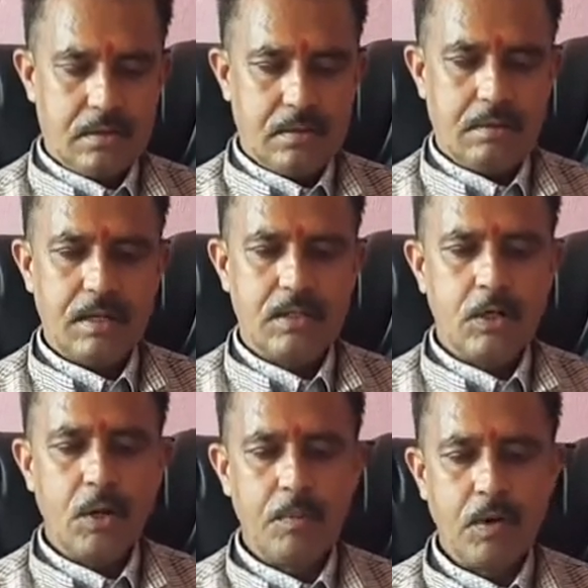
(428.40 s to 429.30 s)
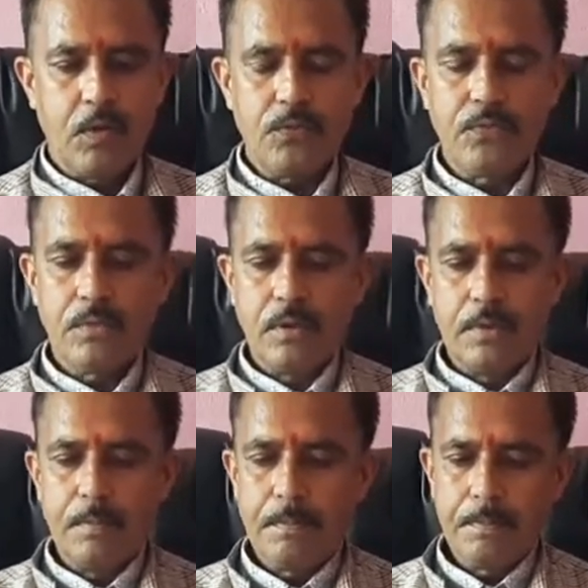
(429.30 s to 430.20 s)
Write the number of
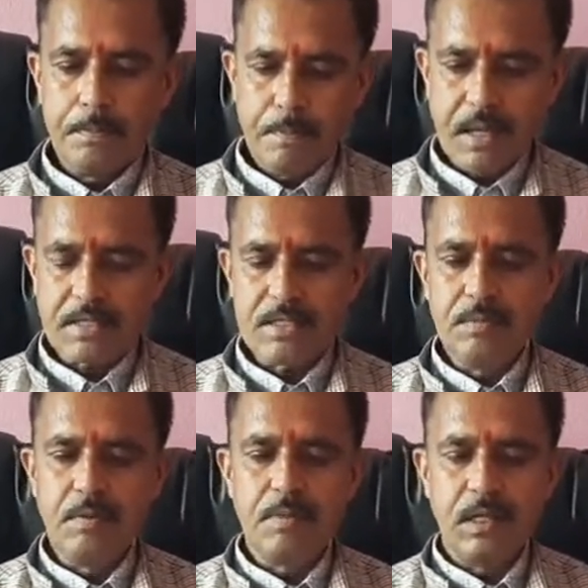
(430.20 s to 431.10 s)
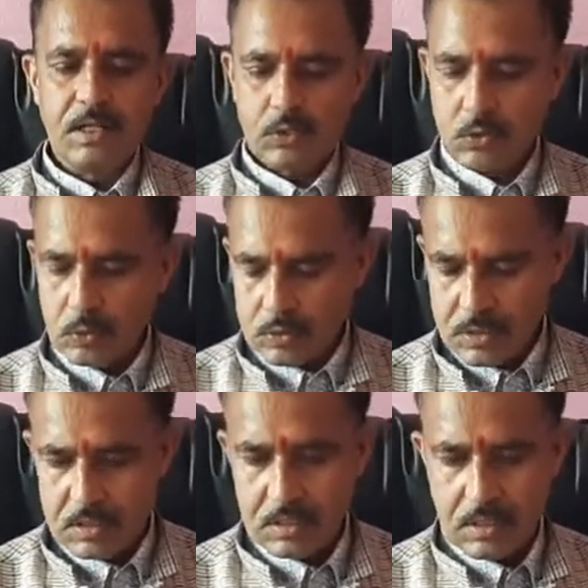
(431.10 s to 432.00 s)
maximum
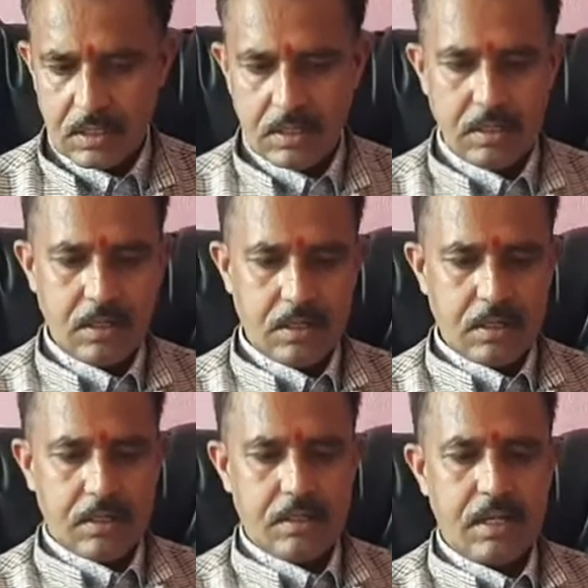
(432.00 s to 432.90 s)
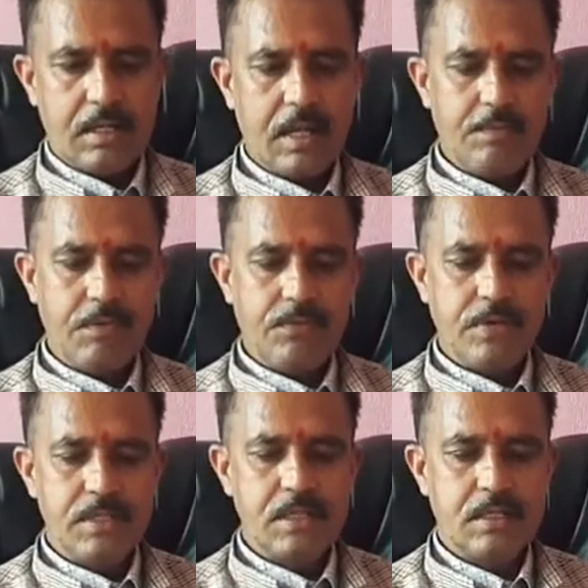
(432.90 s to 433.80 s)
electrons that can be
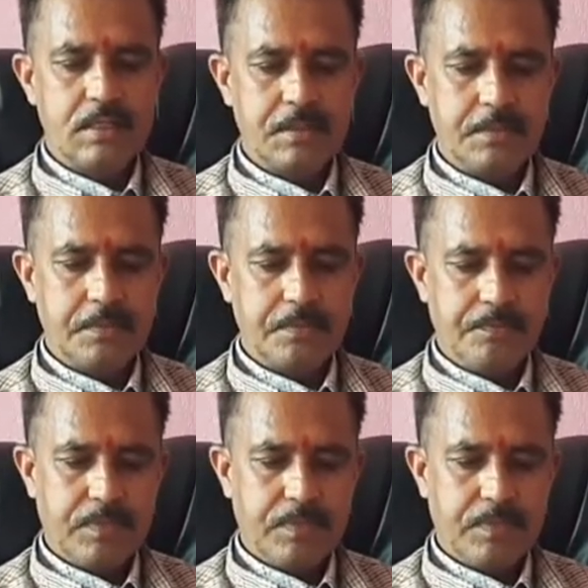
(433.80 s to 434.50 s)
fitted in